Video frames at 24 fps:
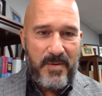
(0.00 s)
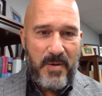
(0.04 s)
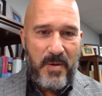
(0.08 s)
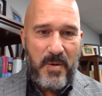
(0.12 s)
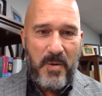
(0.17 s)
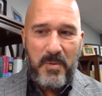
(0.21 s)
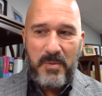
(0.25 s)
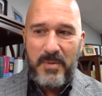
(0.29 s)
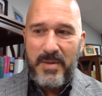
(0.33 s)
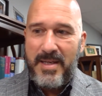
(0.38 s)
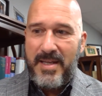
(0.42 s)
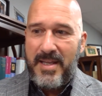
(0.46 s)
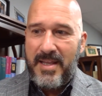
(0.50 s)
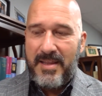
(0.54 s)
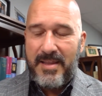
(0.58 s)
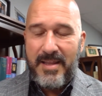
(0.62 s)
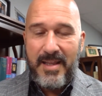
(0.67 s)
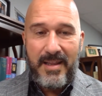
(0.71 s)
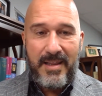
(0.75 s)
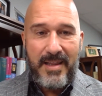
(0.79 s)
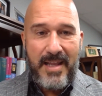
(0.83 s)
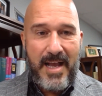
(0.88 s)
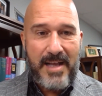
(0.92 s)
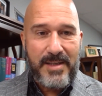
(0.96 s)
only
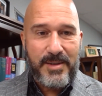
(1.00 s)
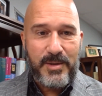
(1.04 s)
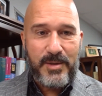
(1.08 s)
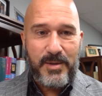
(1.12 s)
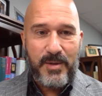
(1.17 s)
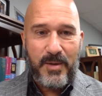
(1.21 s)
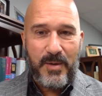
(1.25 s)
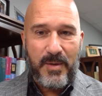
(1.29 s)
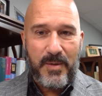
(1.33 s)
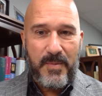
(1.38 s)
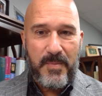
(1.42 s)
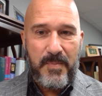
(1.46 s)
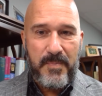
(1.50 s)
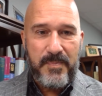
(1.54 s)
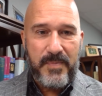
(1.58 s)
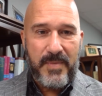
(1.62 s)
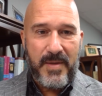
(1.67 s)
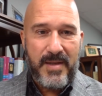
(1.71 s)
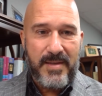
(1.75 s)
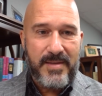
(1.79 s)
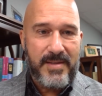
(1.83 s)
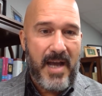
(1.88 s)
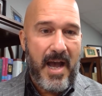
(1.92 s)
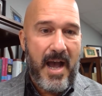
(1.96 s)
the lesser
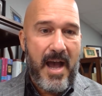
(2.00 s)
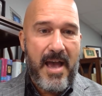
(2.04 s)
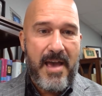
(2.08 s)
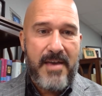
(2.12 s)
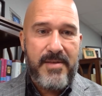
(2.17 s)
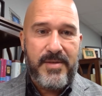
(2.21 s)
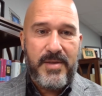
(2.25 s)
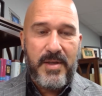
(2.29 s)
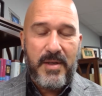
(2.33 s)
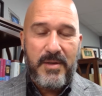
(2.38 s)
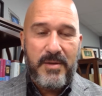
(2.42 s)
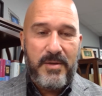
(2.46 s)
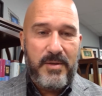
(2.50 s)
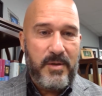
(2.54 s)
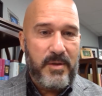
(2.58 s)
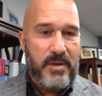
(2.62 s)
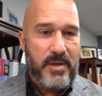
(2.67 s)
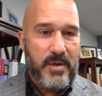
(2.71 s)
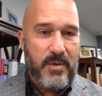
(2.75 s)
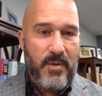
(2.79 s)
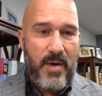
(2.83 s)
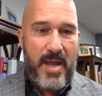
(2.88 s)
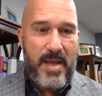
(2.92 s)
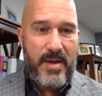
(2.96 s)
ties to
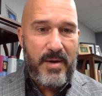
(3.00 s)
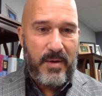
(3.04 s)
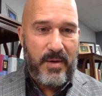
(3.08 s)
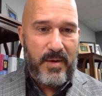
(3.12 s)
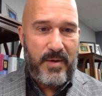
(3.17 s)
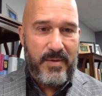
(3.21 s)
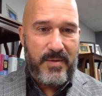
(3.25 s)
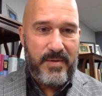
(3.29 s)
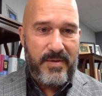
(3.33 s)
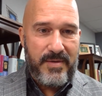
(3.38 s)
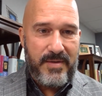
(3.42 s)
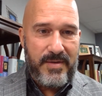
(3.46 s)
the greater.